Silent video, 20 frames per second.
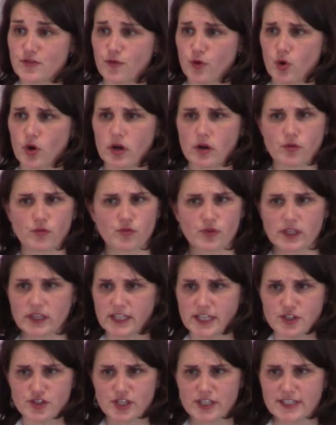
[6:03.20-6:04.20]
for
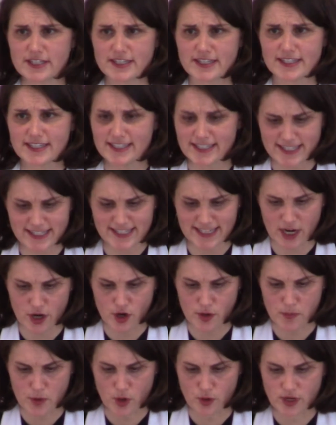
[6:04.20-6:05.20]
religious
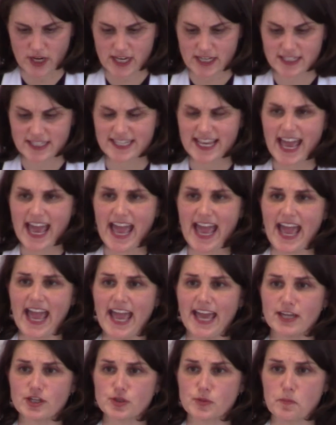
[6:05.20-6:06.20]
ceremonies,
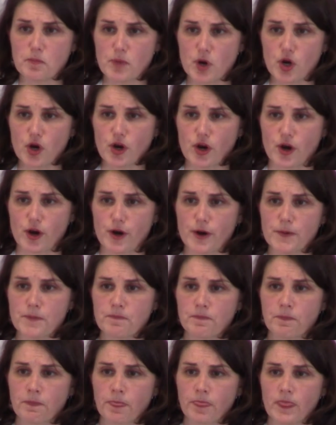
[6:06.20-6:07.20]
and myrrh,
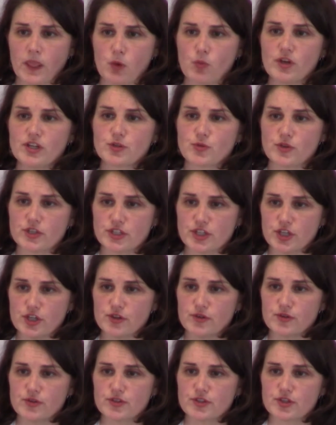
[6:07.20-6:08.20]
which was
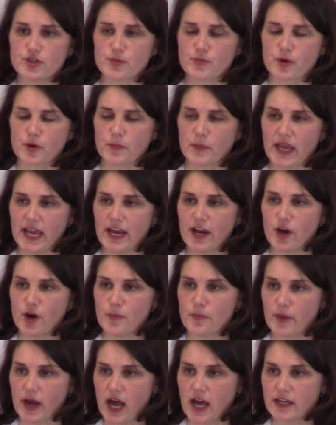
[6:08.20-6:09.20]
used to prepare
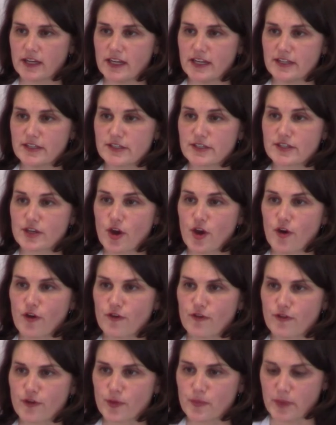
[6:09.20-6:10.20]
bodies
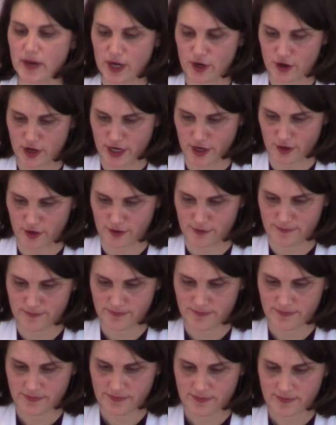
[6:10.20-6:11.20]
for burial.
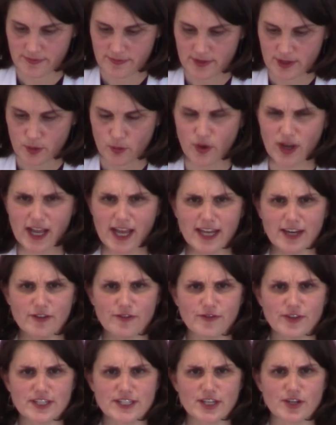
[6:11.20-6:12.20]
What kind
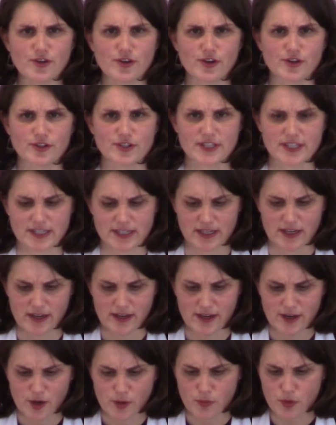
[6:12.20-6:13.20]
of visitors
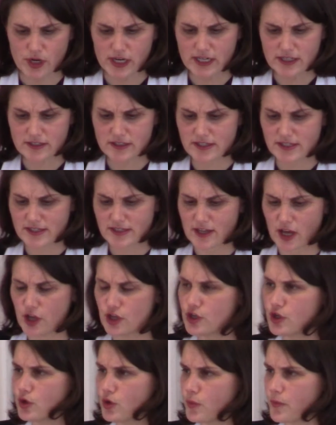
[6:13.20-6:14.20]
brings a
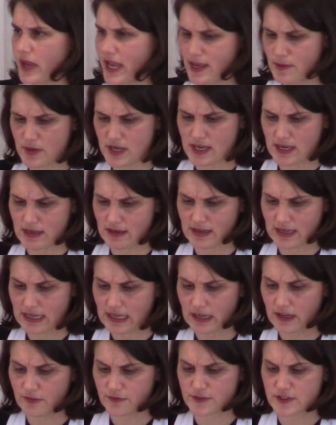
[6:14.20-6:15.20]
new baby
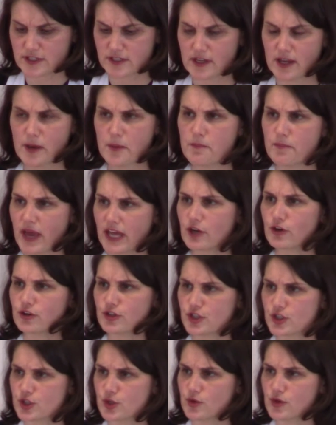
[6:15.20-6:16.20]
gifts better
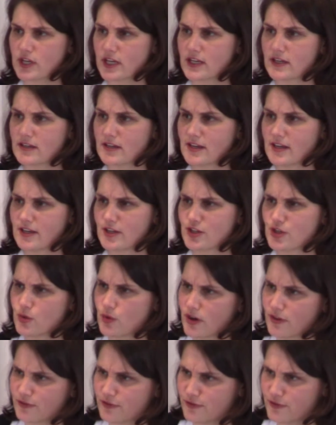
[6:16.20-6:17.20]
suited to
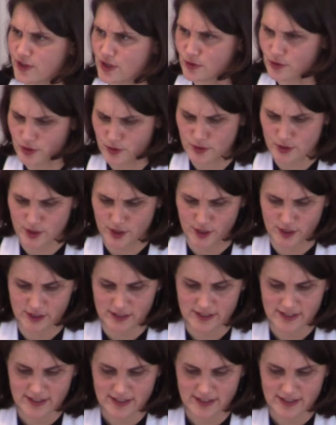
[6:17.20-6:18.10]
a funeral?